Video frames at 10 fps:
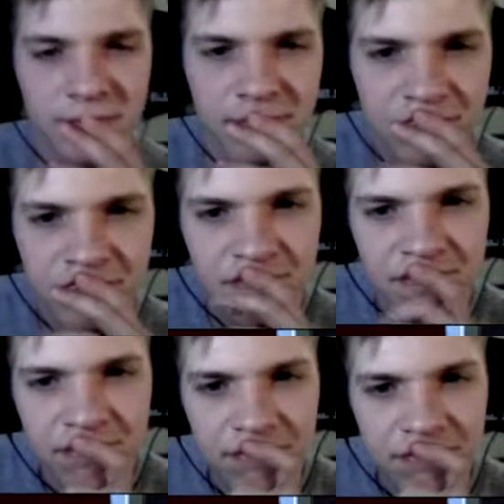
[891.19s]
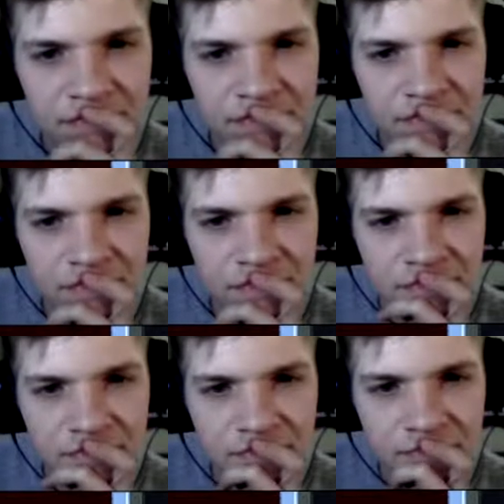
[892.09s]

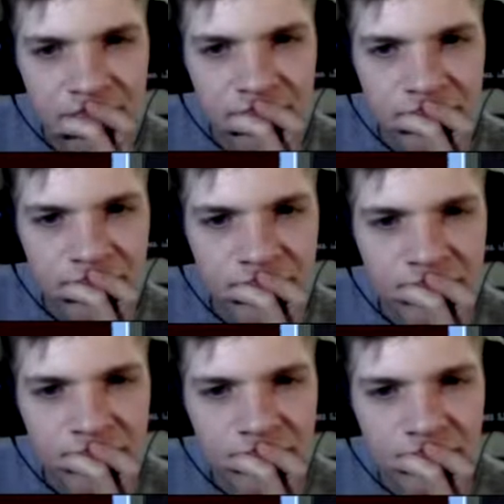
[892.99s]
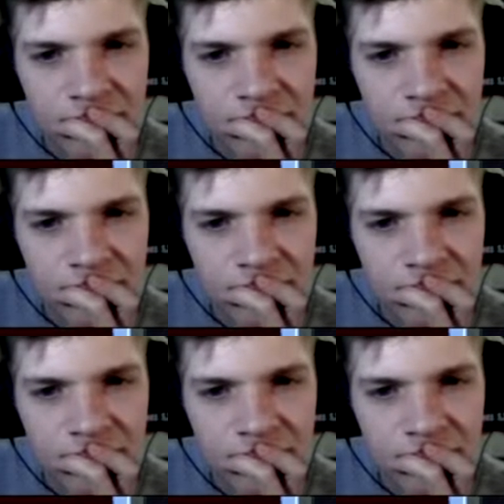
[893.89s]
No one is speaking in this clip.